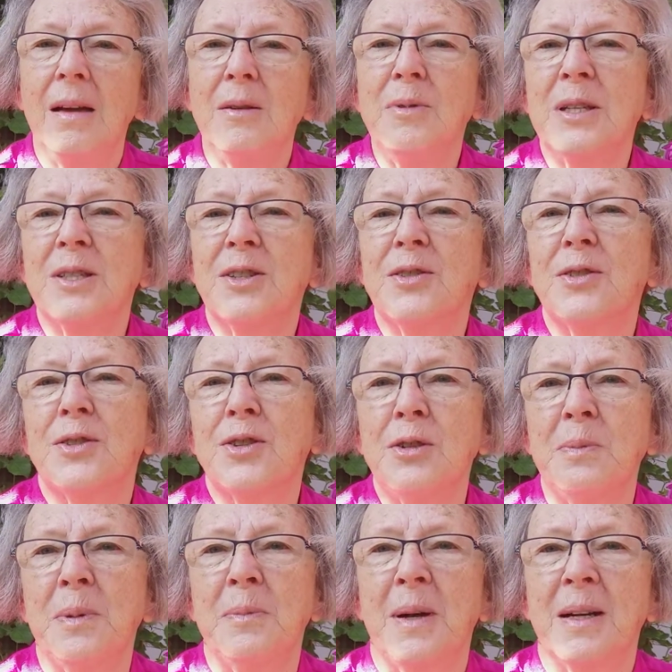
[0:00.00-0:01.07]
I went to the
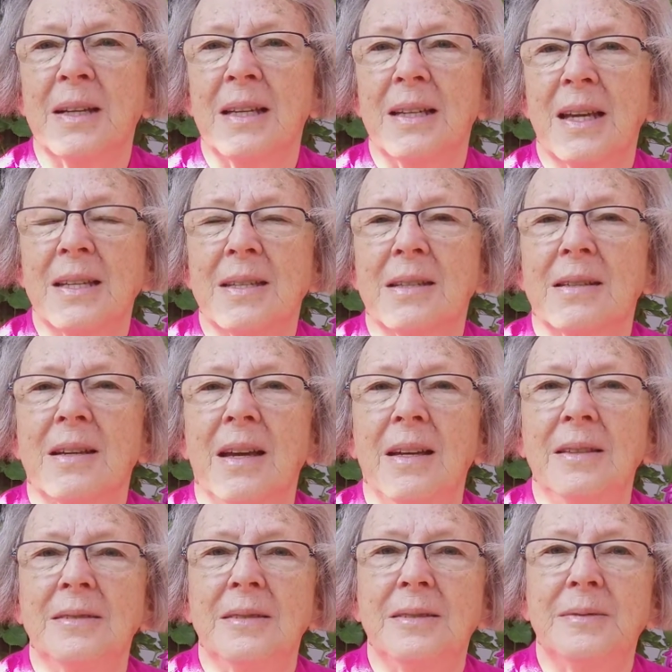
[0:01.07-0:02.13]
supermarket yesterday
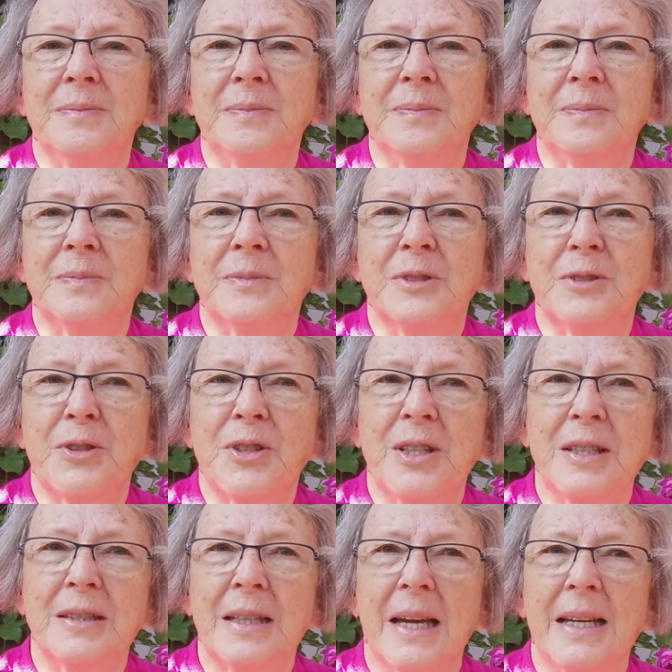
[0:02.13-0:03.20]
and there was a
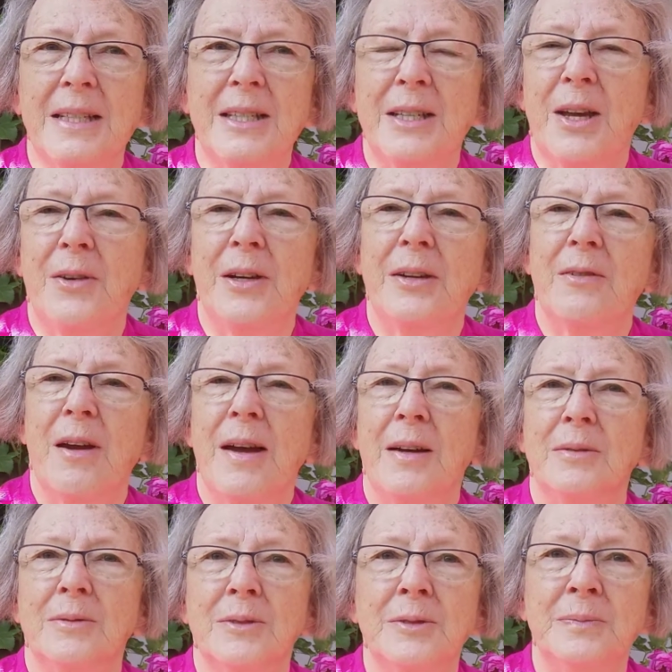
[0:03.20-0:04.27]
young lady going
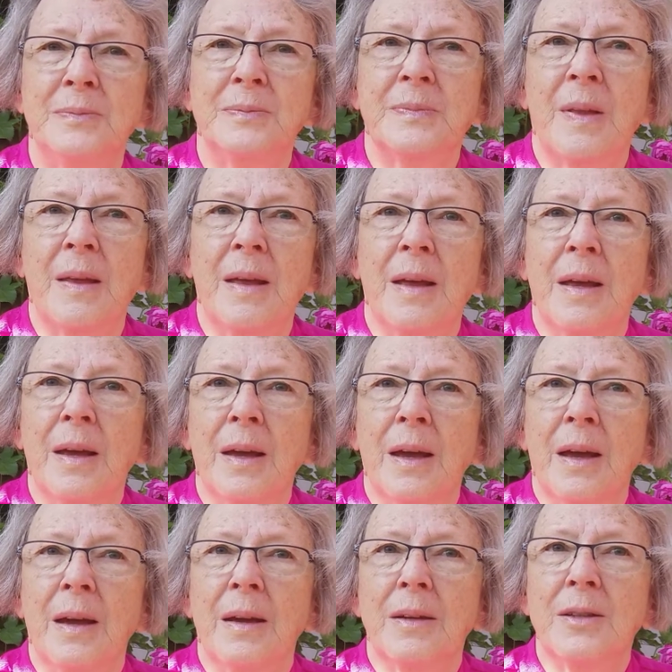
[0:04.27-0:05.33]
round
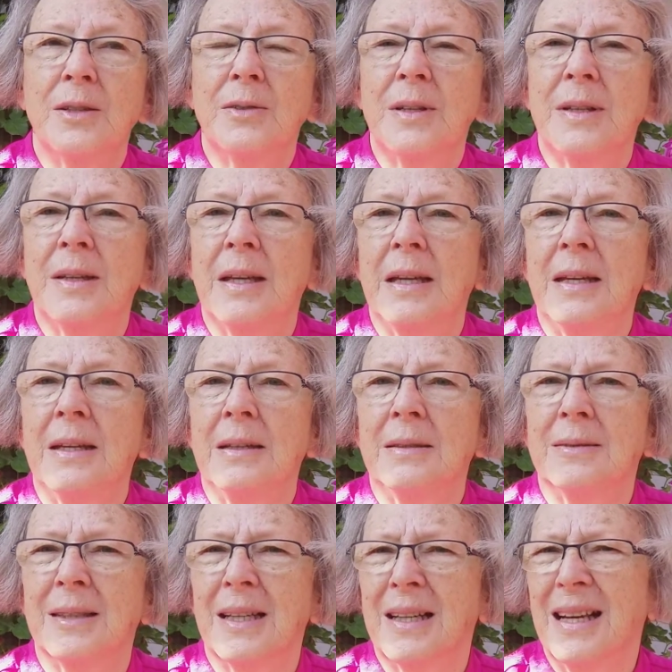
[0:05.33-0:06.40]
doing the
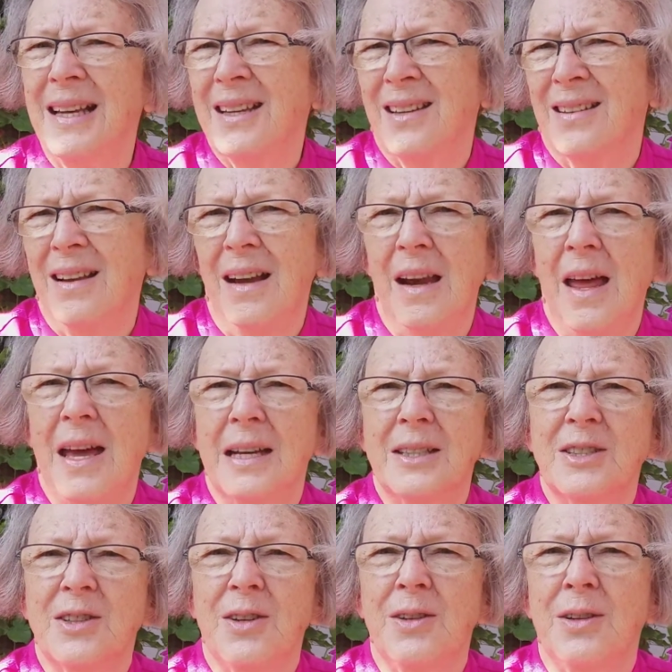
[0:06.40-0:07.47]
click and
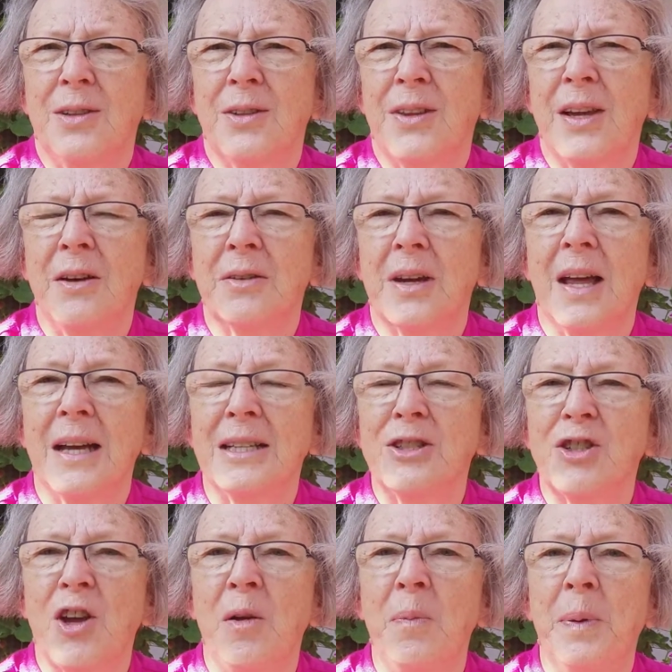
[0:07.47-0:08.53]
collect or the online
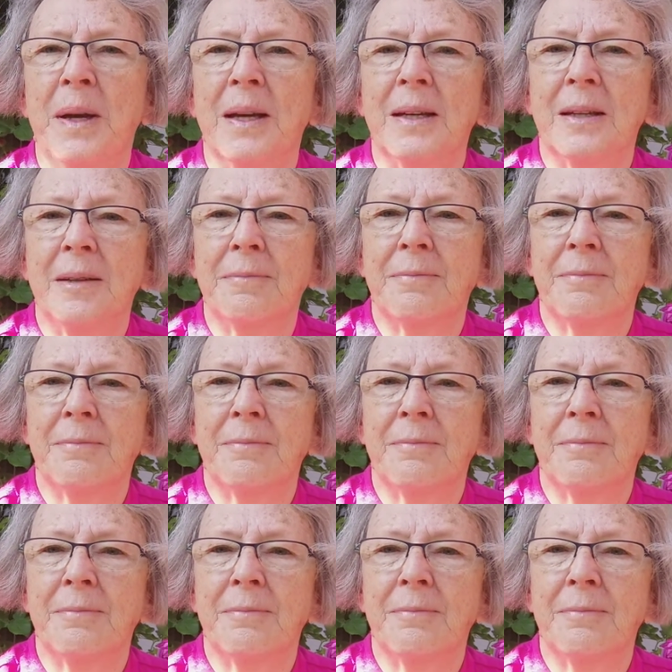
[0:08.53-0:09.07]
shopping,